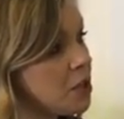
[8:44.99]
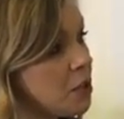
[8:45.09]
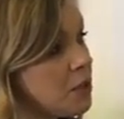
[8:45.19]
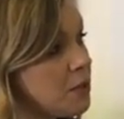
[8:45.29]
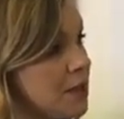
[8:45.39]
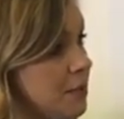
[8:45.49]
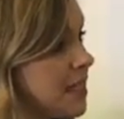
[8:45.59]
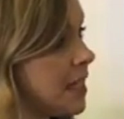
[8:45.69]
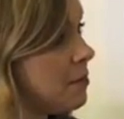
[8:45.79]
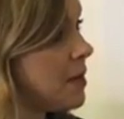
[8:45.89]
So sometimes
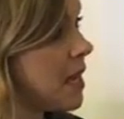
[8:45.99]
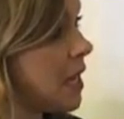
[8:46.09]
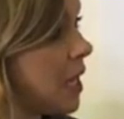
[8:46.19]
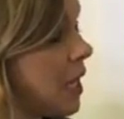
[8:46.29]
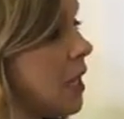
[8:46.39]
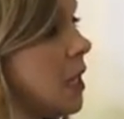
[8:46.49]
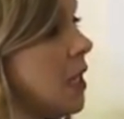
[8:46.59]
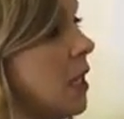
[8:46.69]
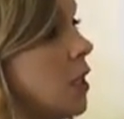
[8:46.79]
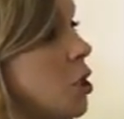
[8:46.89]
it can be
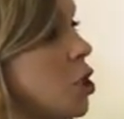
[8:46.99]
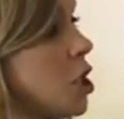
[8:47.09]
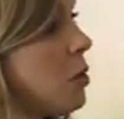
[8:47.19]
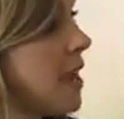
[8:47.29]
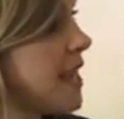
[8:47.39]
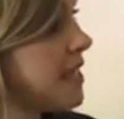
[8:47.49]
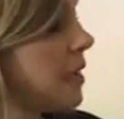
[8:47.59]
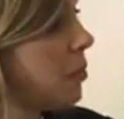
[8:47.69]
showcasing